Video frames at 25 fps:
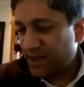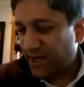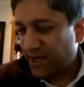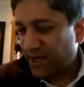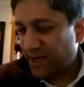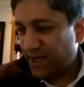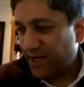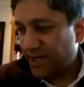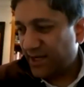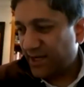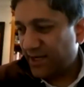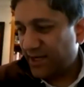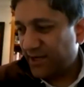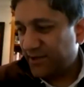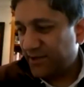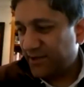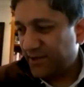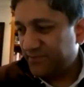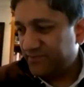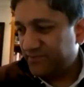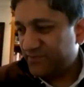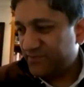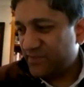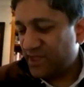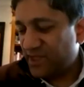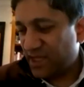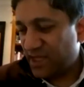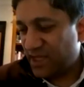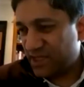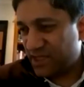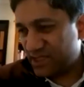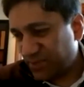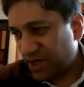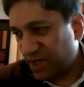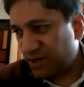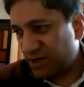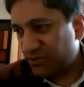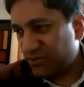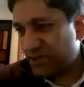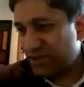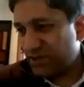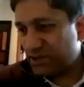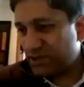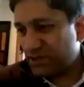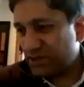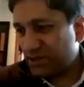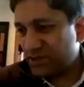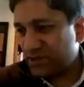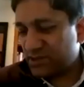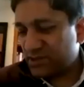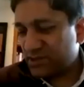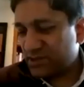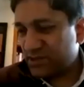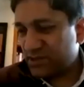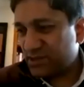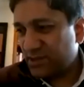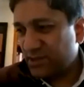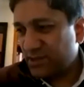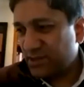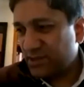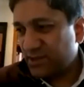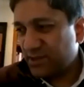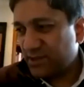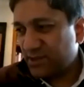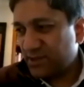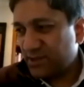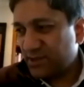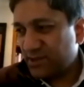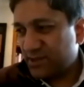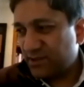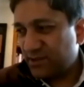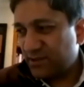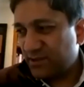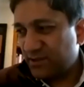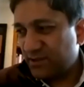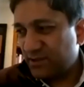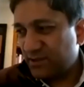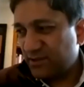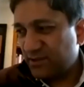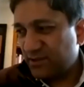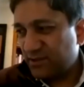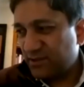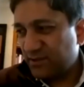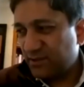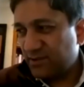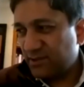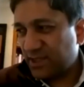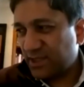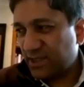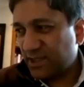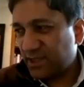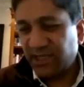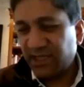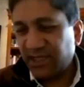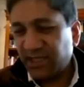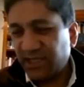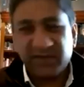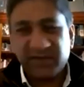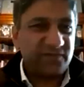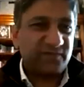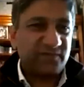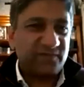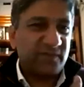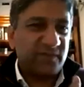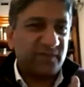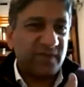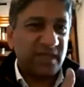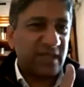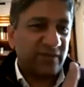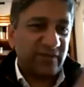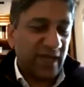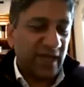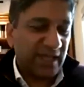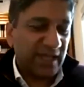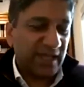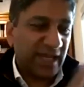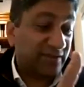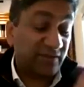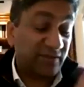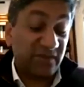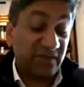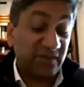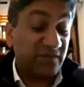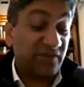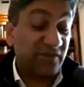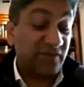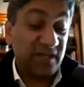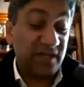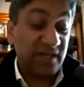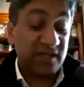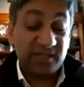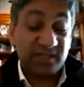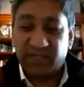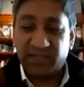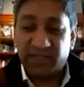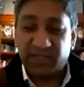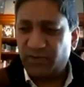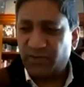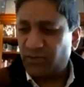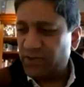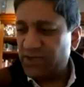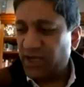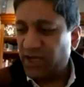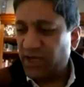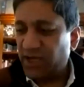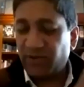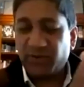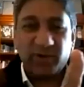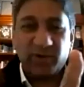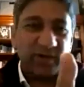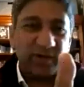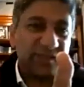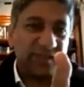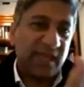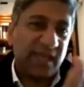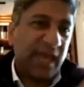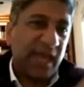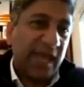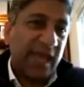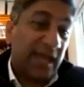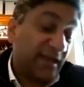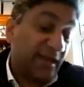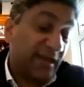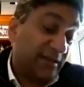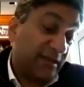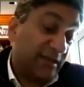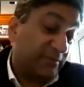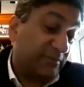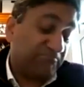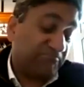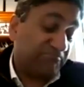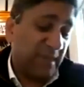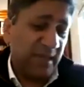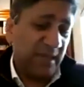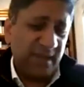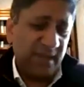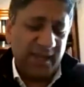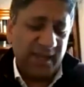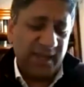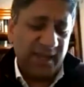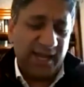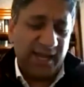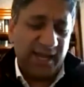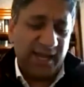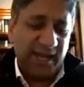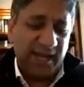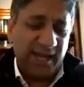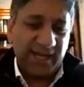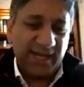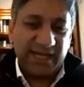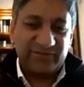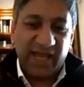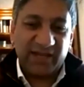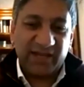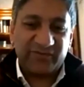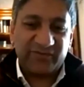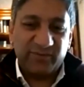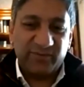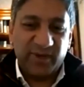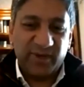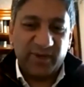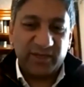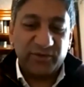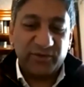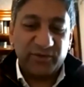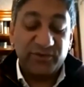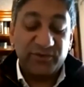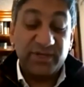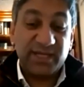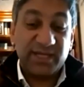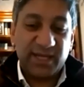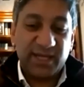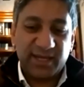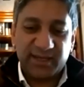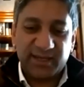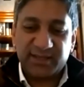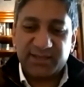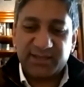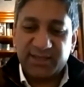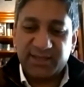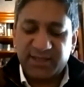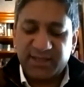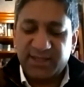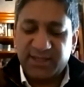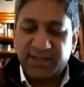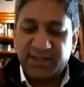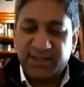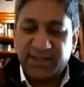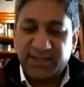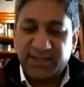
the experience to kind of give that kind of advice that you wouldn't otherwise get, and kind of lacked from my own dad.